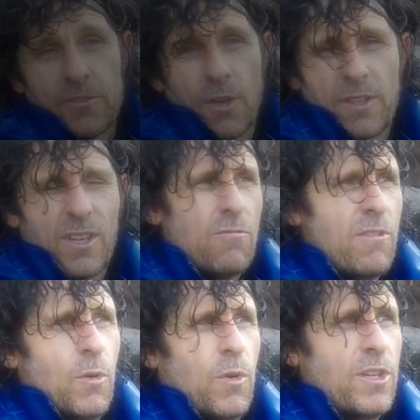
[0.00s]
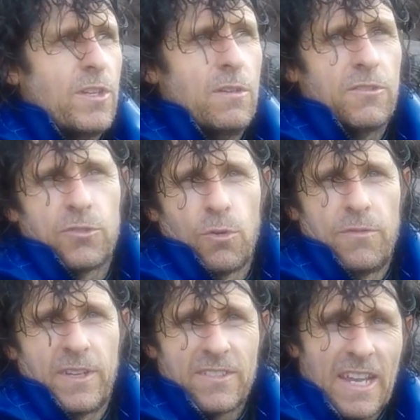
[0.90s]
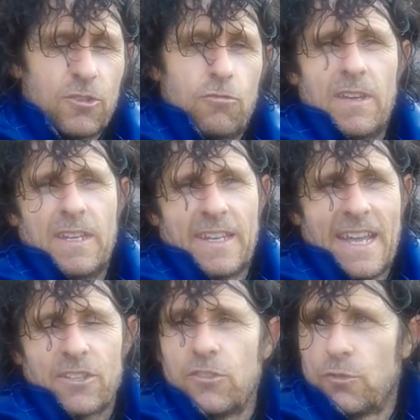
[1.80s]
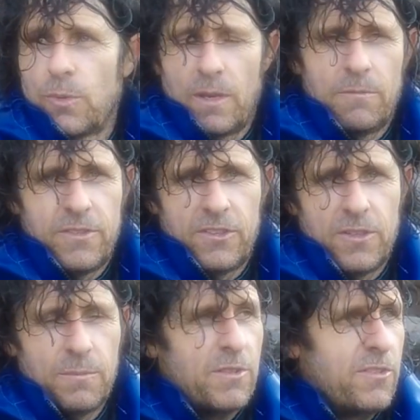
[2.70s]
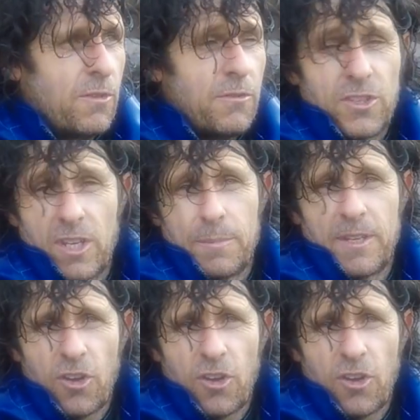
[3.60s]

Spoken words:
So I don't really want to use sort of exaggerated actions when I'm fishing, which is obviously going to be